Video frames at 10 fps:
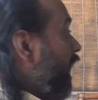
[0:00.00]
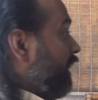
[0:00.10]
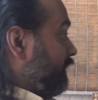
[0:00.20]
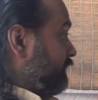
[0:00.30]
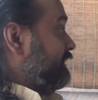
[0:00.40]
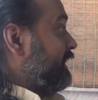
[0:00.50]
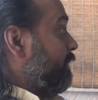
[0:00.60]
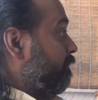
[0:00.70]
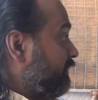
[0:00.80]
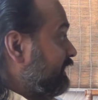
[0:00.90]
Ah, the
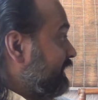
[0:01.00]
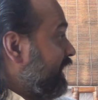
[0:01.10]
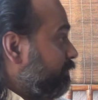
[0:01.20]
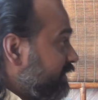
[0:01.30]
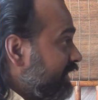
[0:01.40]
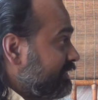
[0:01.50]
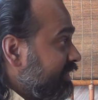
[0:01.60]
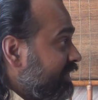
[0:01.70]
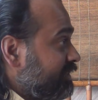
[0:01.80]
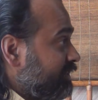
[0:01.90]
same,
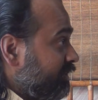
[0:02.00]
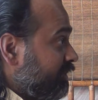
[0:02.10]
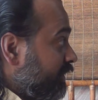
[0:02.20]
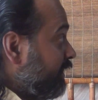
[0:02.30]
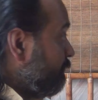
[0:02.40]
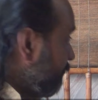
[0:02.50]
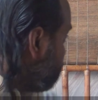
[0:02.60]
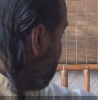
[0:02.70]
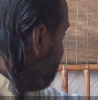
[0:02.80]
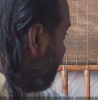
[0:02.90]
yes, yes.
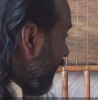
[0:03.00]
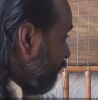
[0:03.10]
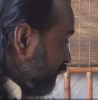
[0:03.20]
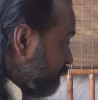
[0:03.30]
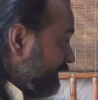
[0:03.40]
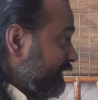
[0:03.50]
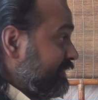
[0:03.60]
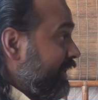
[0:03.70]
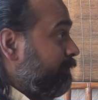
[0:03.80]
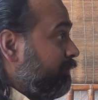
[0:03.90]
In much better language,
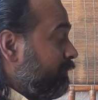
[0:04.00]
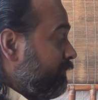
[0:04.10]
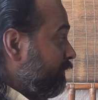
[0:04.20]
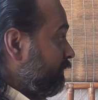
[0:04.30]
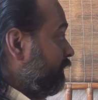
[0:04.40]
but same.